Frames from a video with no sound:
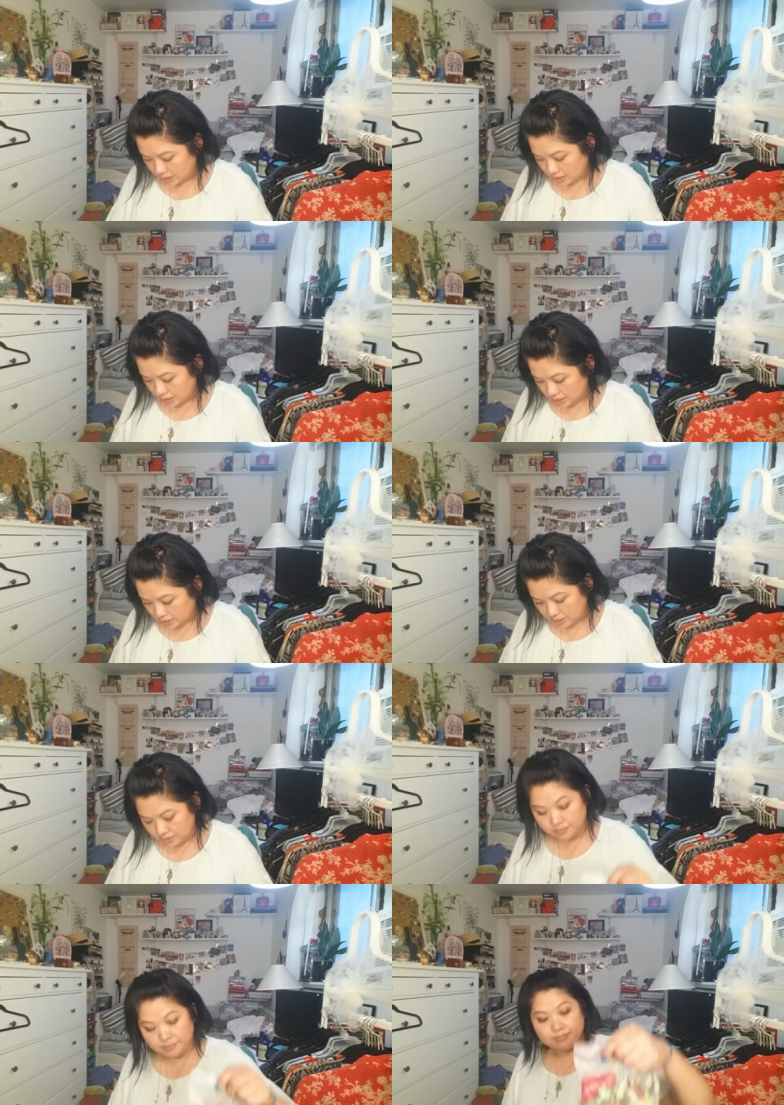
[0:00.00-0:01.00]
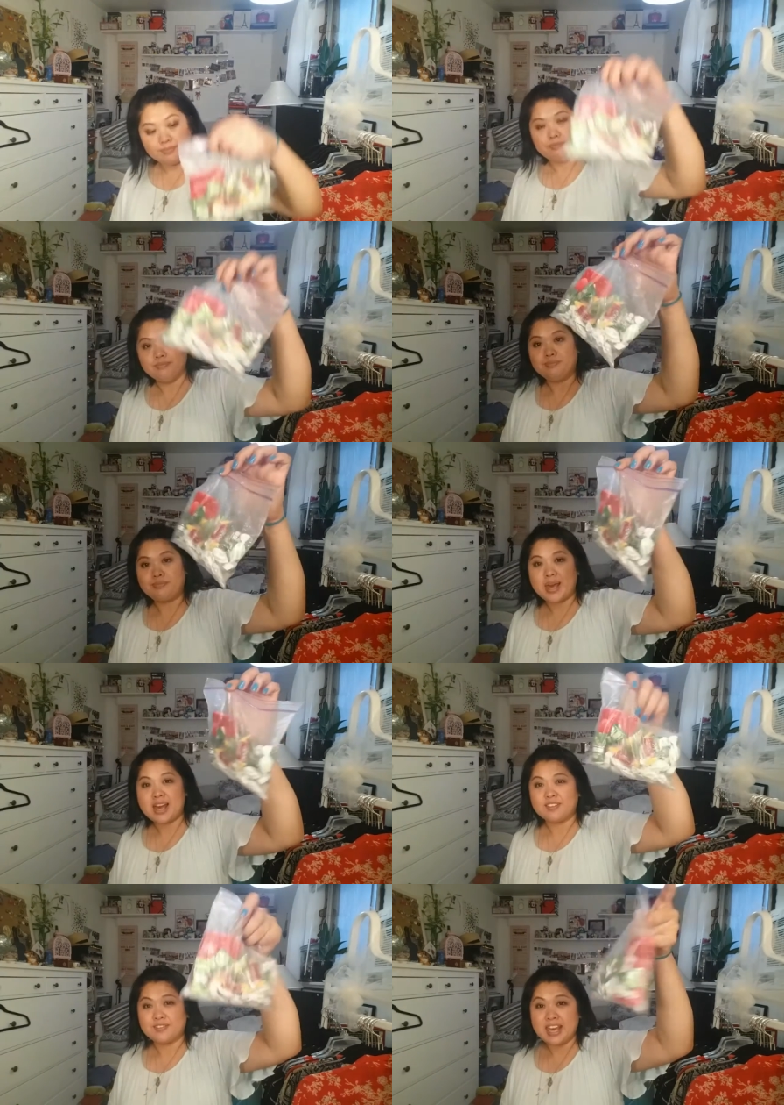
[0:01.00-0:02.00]
a
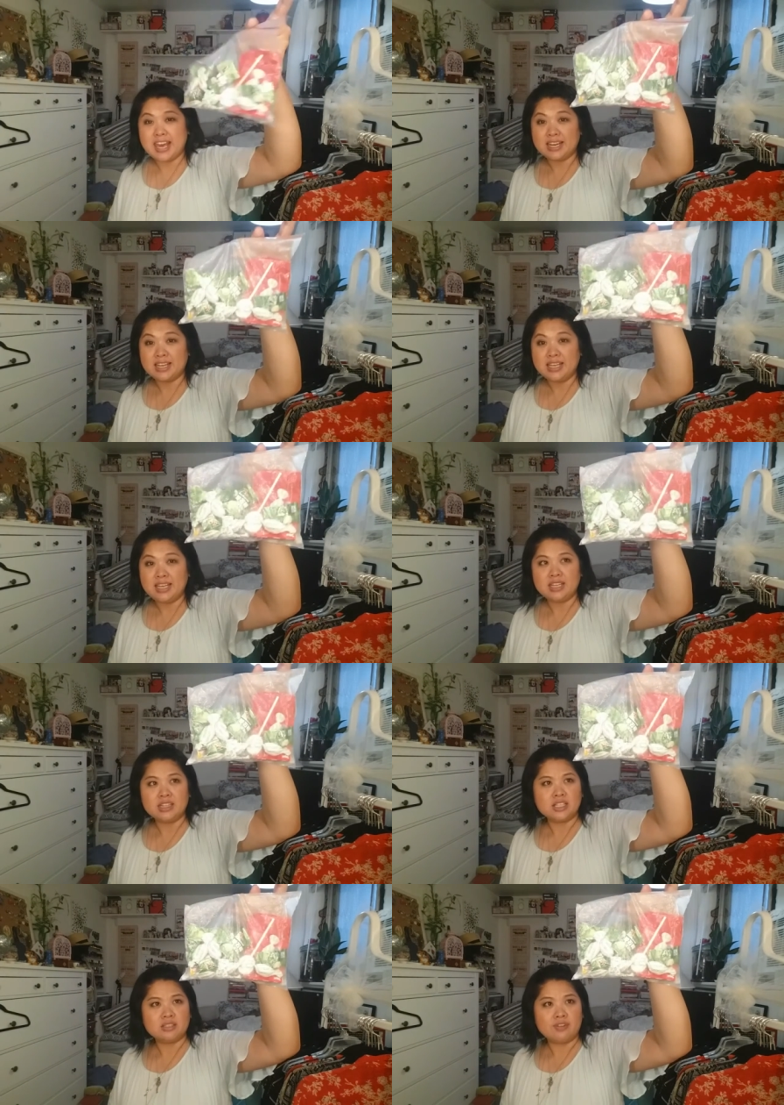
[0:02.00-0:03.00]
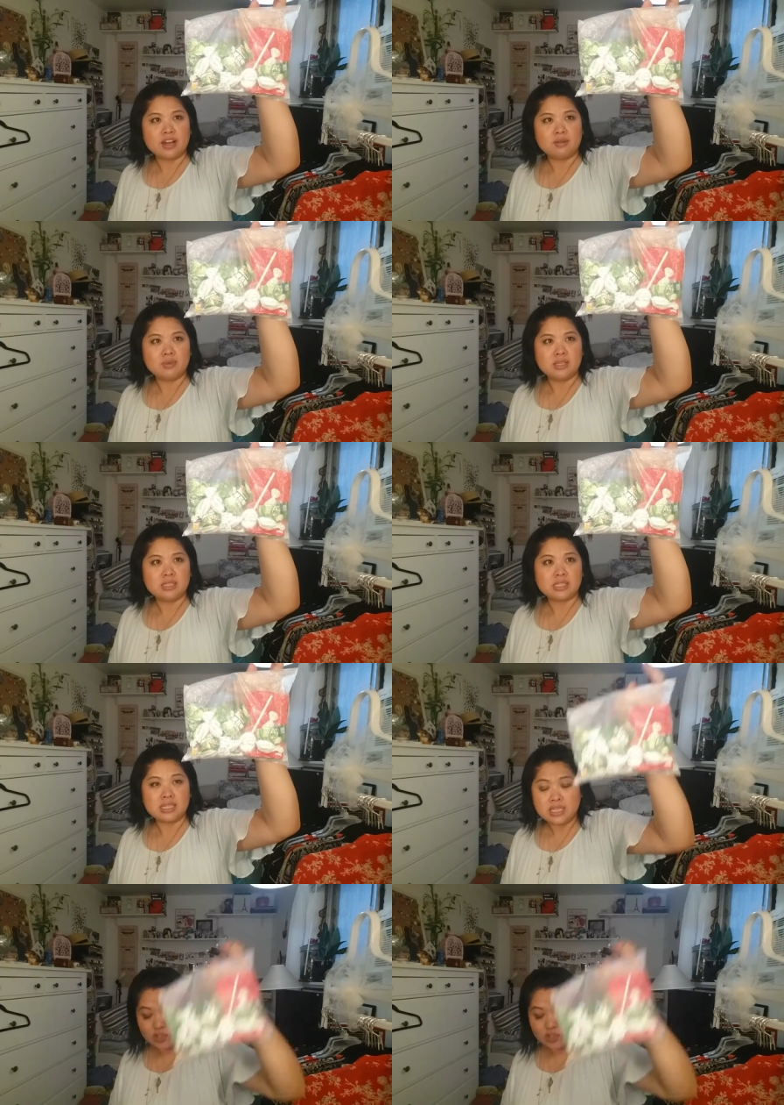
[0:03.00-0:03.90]
bag of candy, and there's vitamin C